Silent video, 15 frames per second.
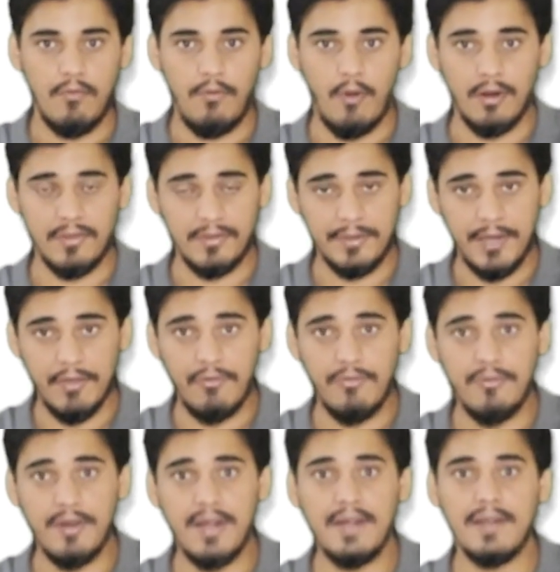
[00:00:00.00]
for
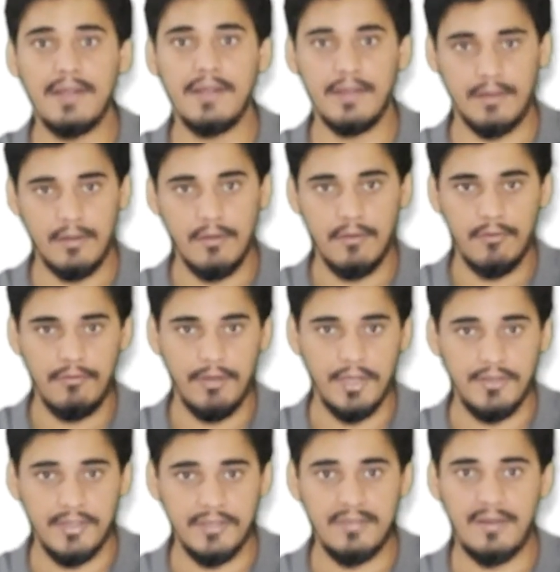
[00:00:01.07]
different
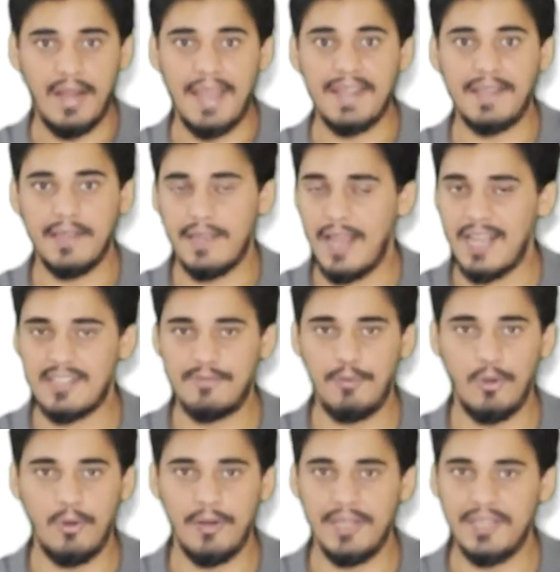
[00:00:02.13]
phases like
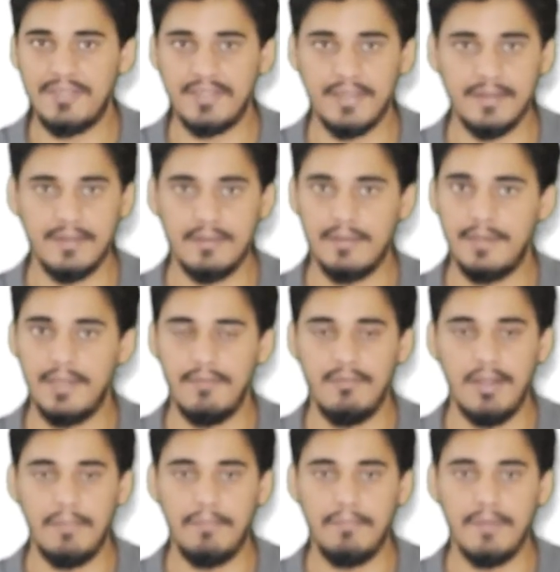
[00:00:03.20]
exploration,
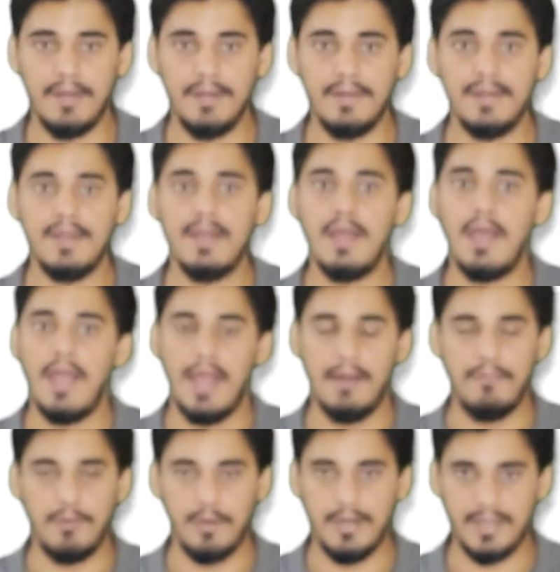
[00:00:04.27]
development
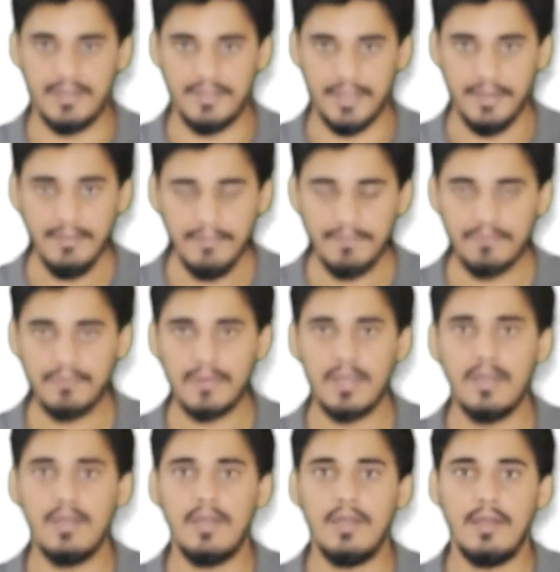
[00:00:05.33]
and production,
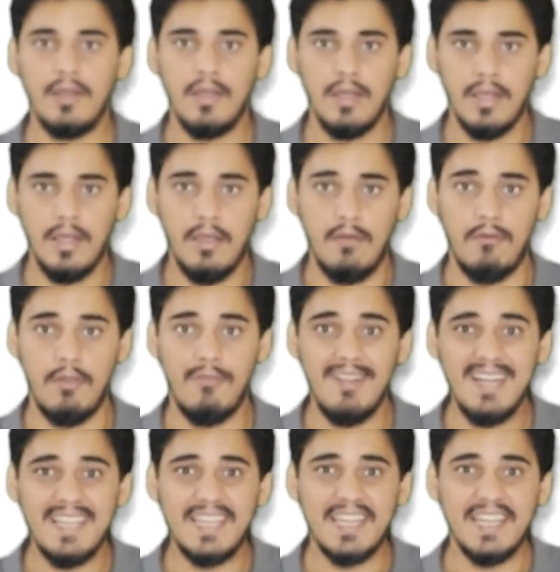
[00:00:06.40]
we
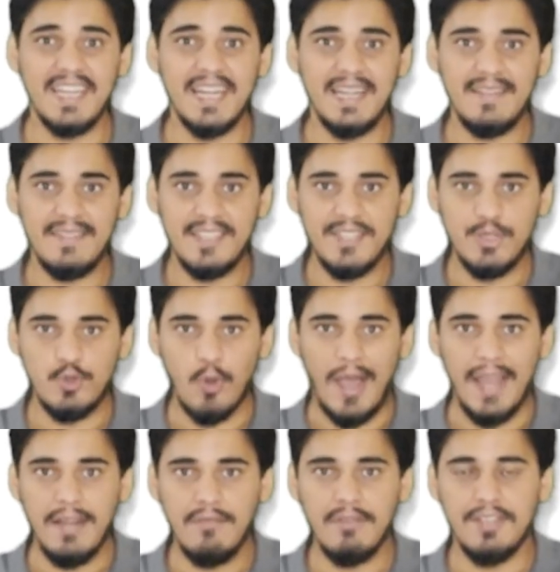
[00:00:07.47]
will create the
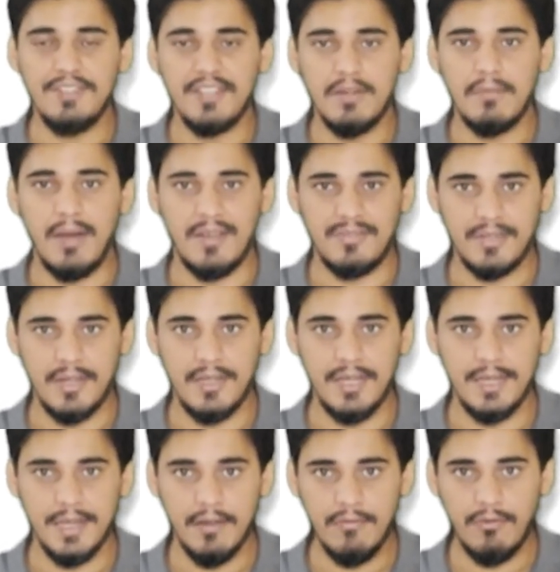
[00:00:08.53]
joint venture master
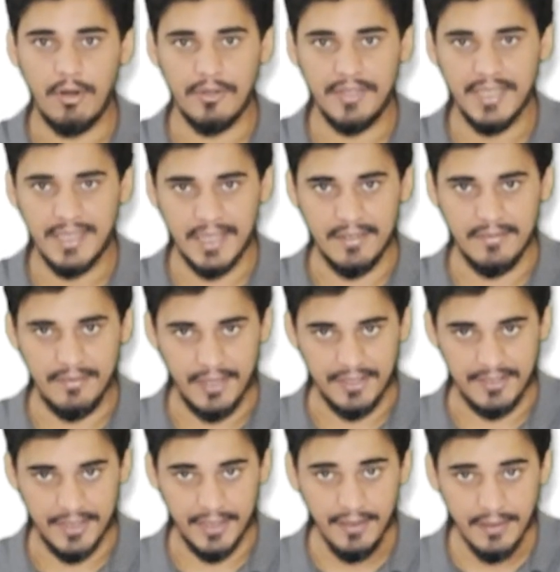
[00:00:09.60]
data for the
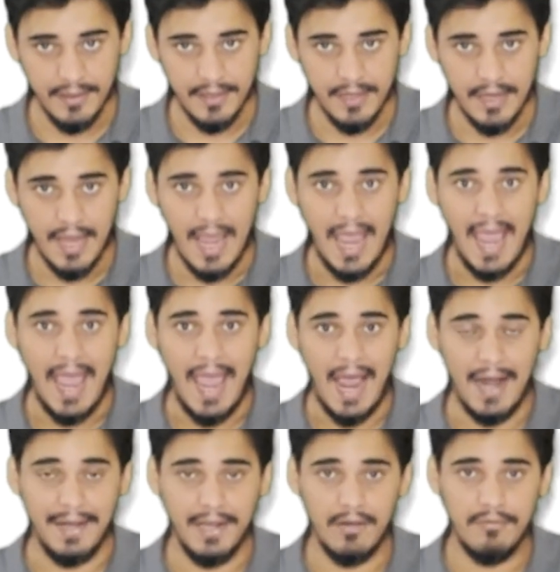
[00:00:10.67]
concession,
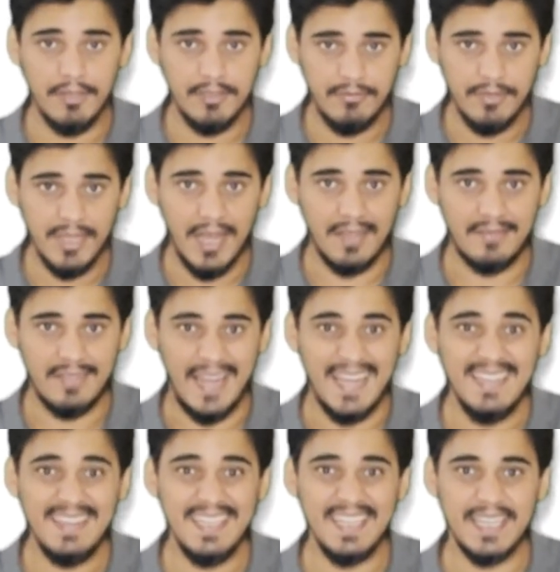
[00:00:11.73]
under which we
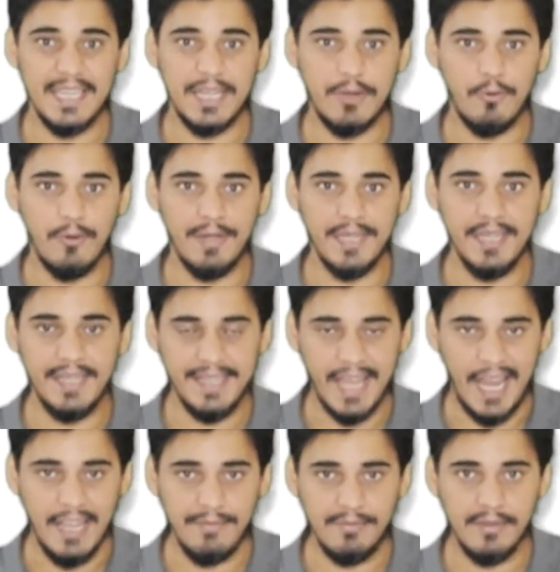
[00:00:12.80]
assign the equity
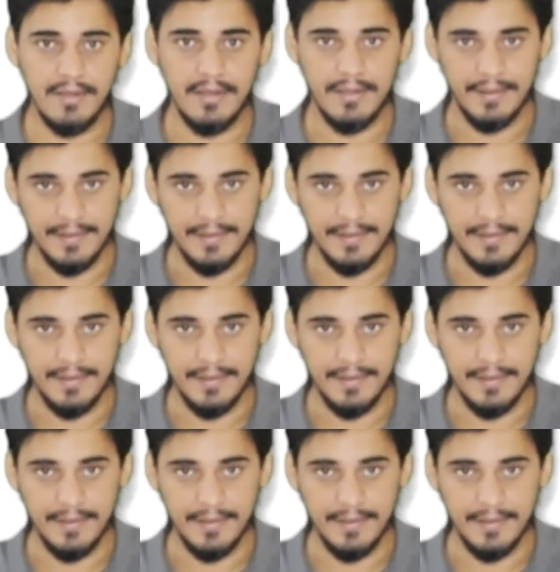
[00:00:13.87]
types